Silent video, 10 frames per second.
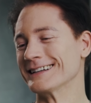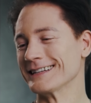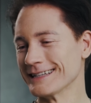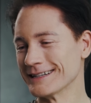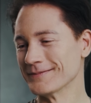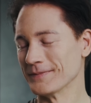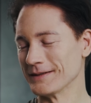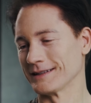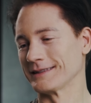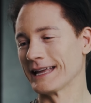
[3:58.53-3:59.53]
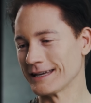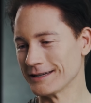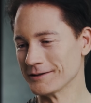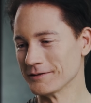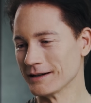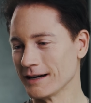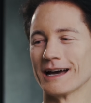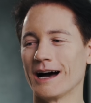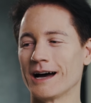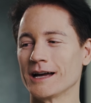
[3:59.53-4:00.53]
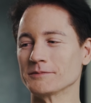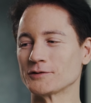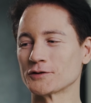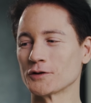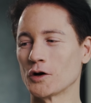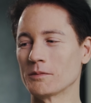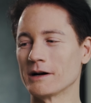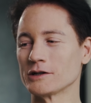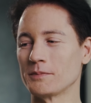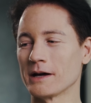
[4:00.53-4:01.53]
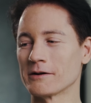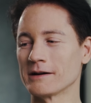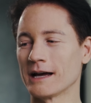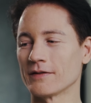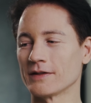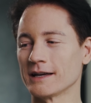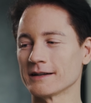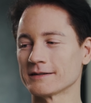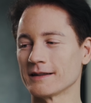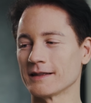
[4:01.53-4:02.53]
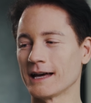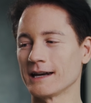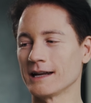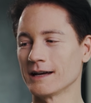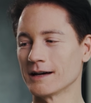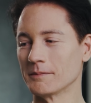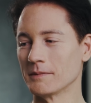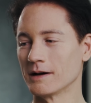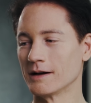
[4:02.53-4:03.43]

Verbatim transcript: Yep, thank you. I'm so much better at this than him.